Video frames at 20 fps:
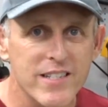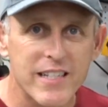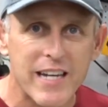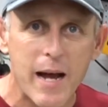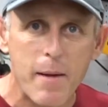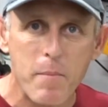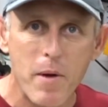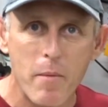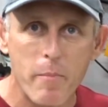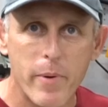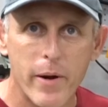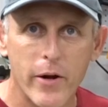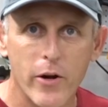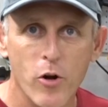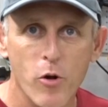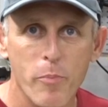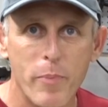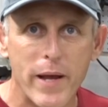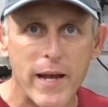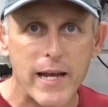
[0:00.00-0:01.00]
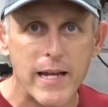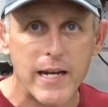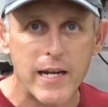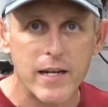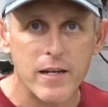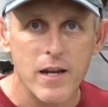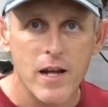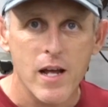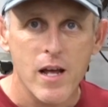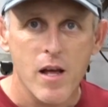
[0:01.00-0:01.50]
Got my barrel
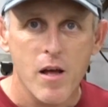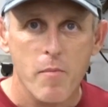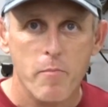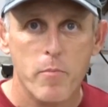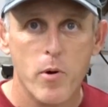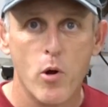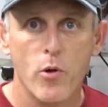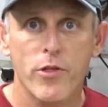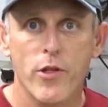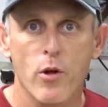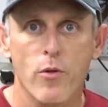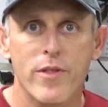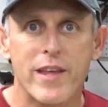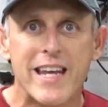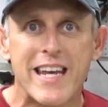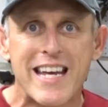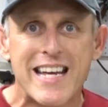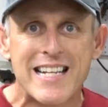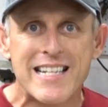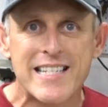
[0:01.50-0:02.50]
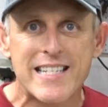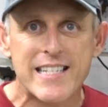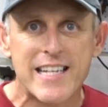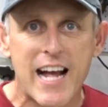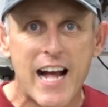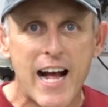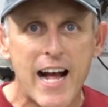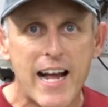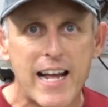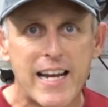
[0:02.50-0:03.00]
painted both on the
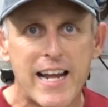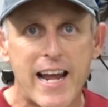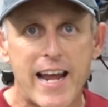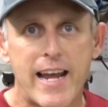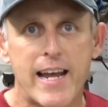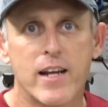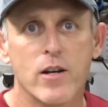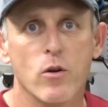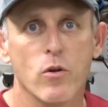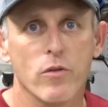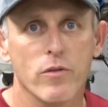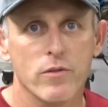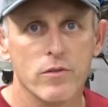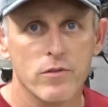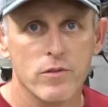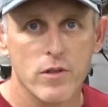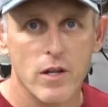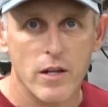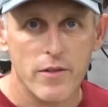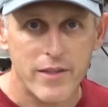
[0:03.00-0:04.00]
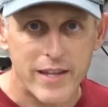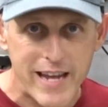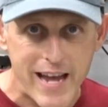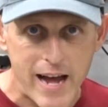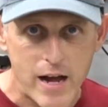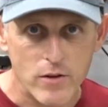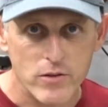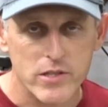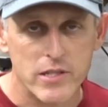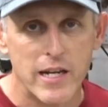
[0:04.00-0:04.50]
inside and on the
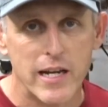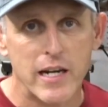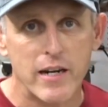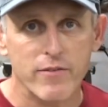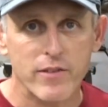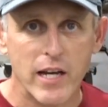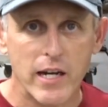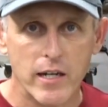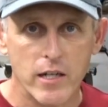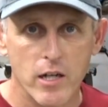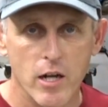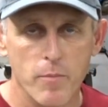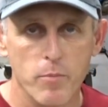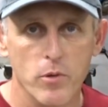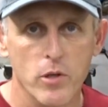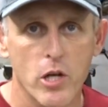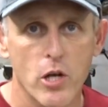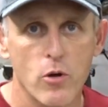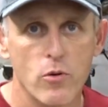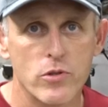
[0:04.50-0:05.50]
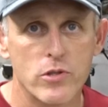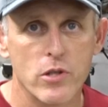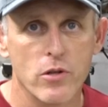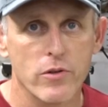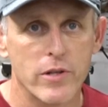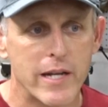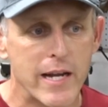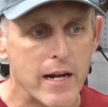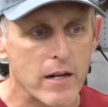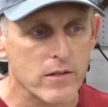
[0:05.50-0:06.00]
outside. I've got a couple coats
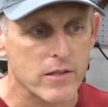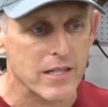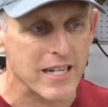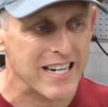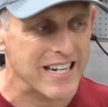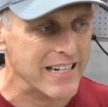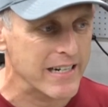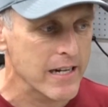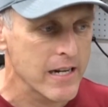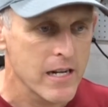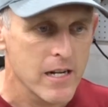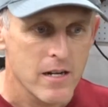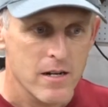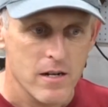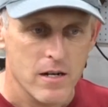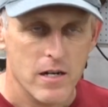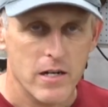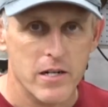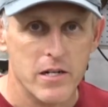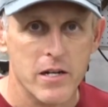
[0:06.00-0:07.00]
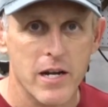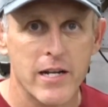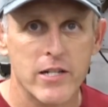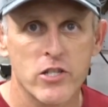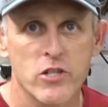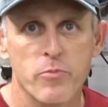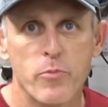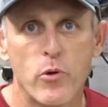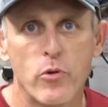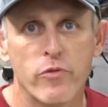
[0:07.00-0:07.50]
on the outside, a
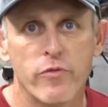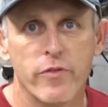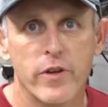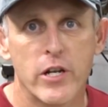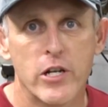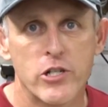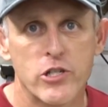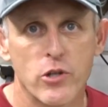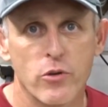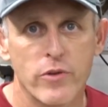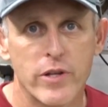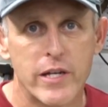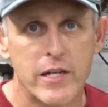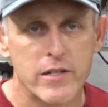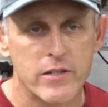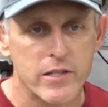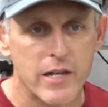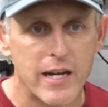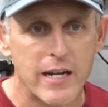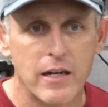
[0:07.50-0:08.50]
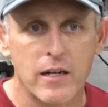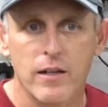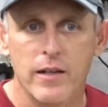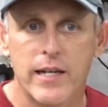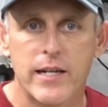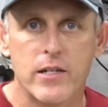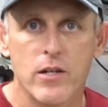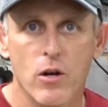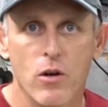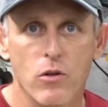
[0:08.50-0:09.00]
nice smooth finish on the inside. I
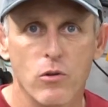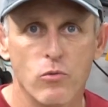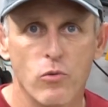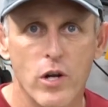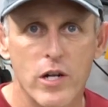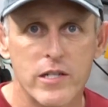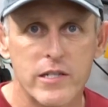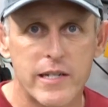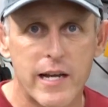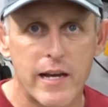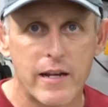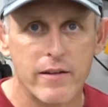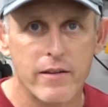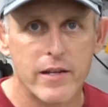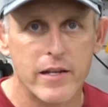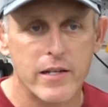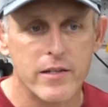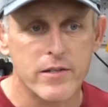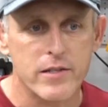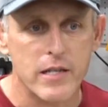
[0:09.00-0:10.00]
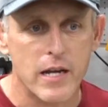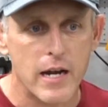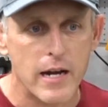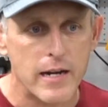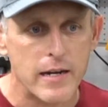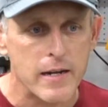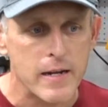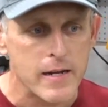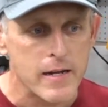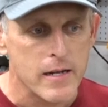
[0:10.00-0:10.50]
cleaned all the rust out of the
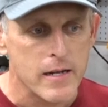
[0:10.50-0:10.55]
inside,